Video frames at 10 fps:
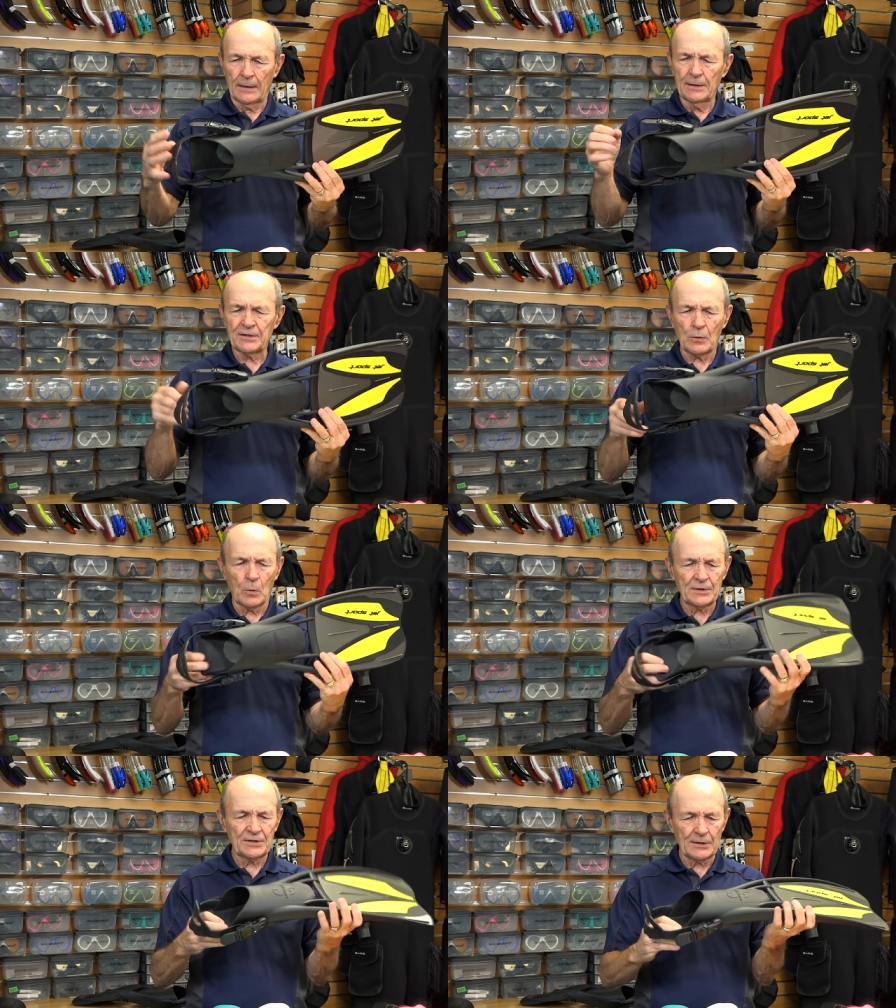And this, of
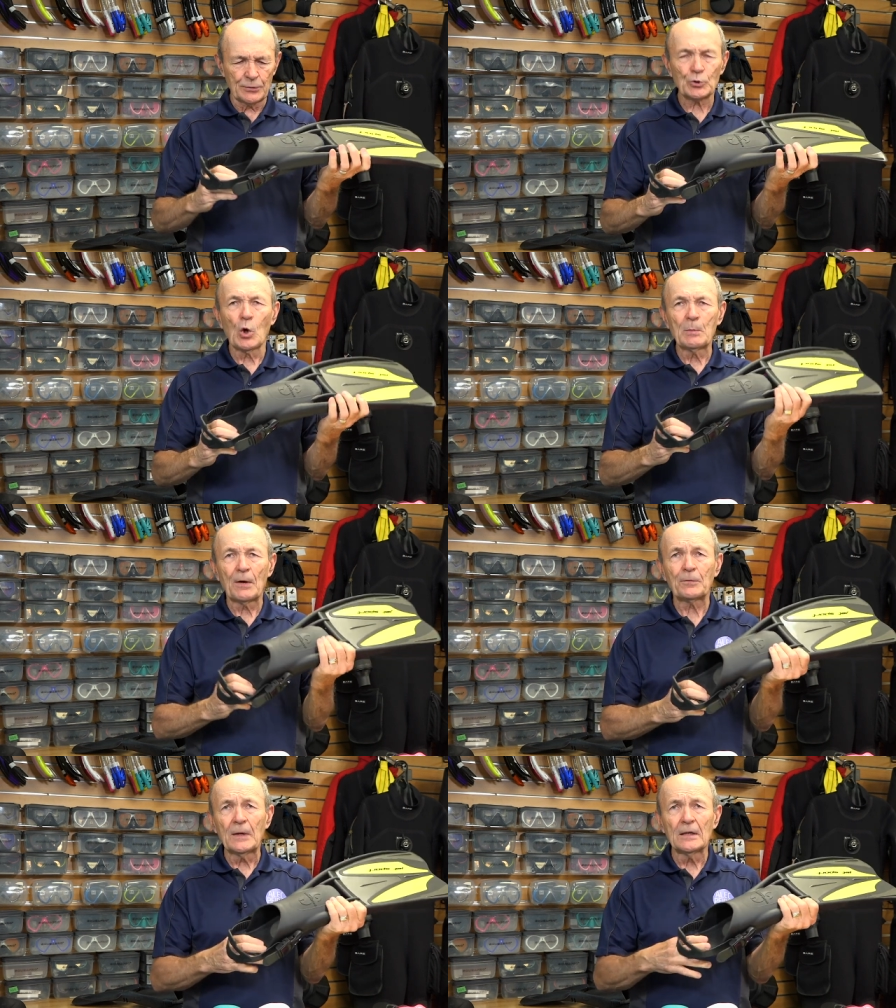course, is a
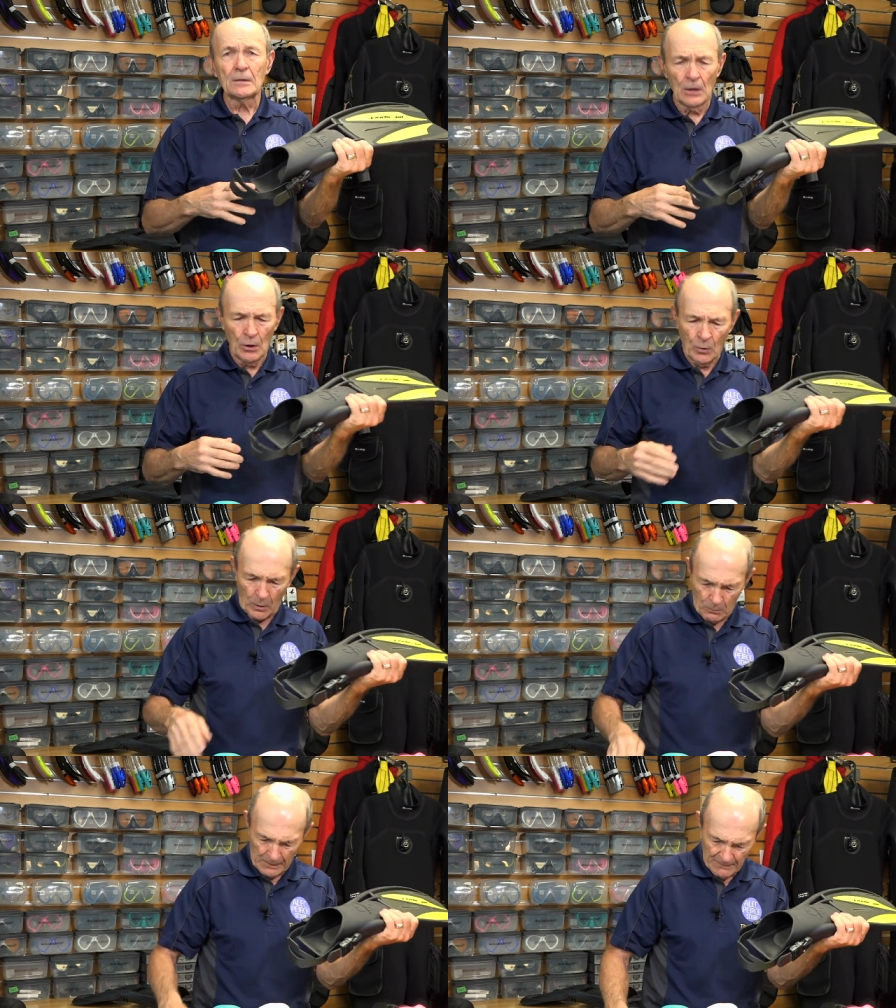scuba fin,
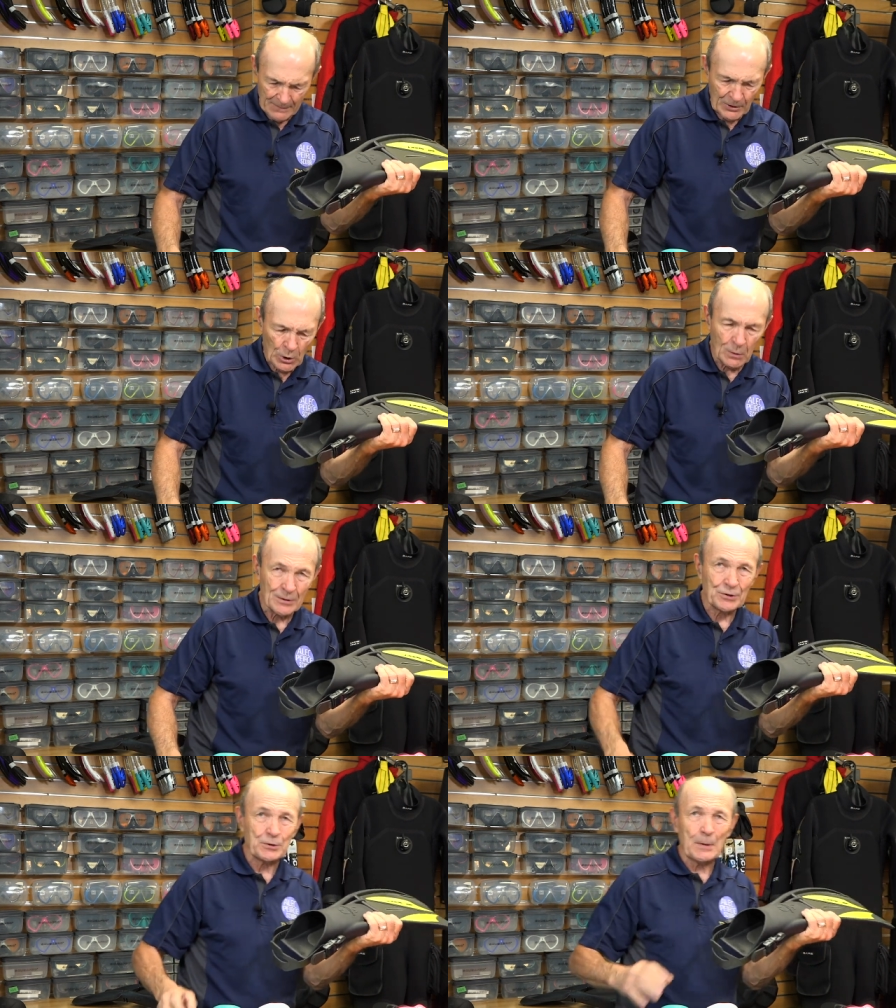or what might be called
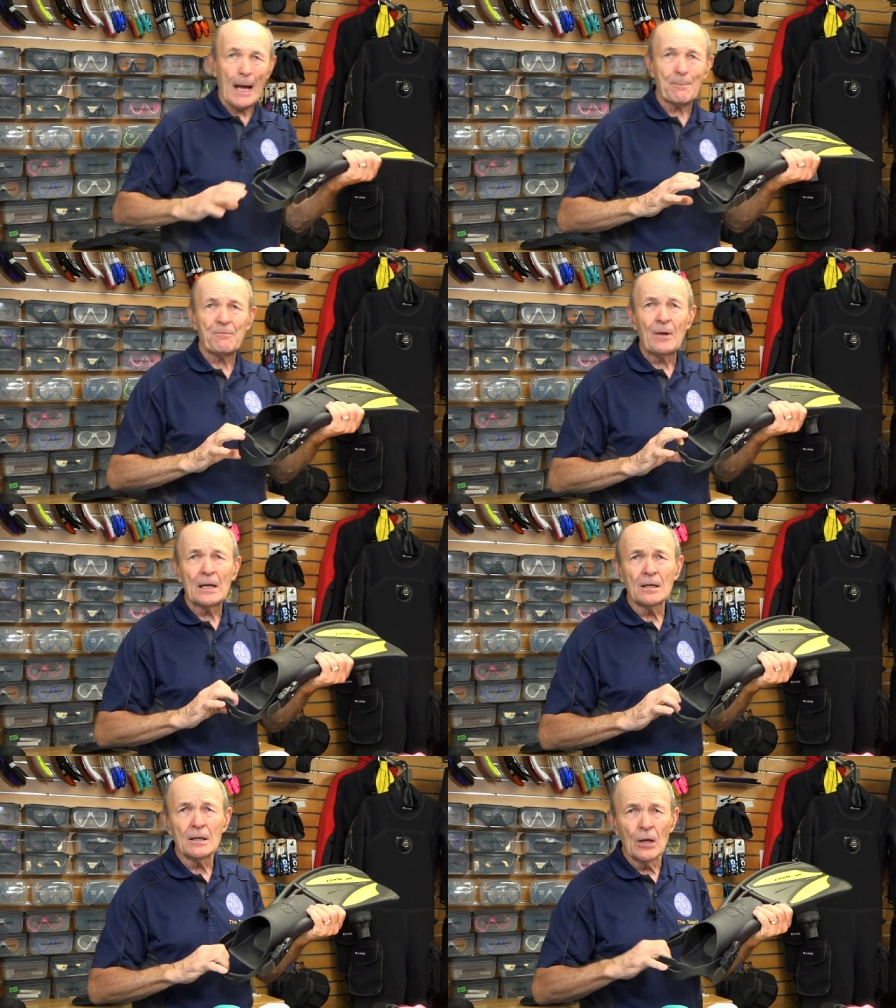a strap
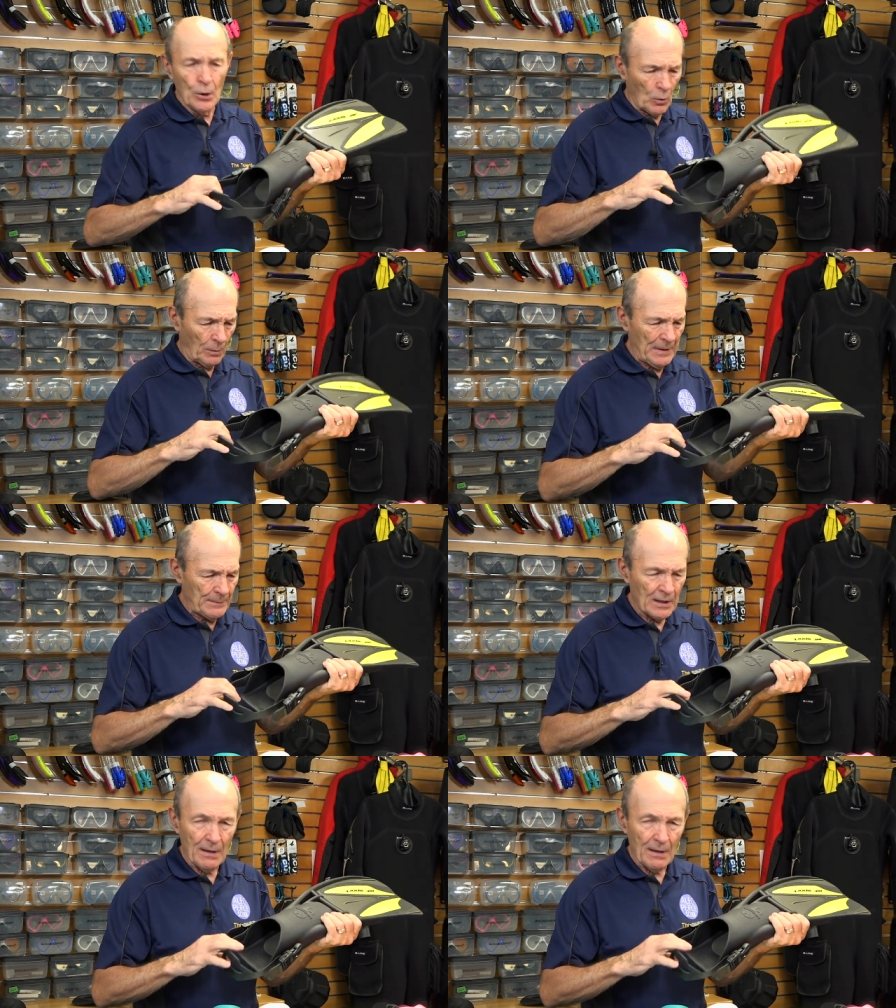fin, or maybe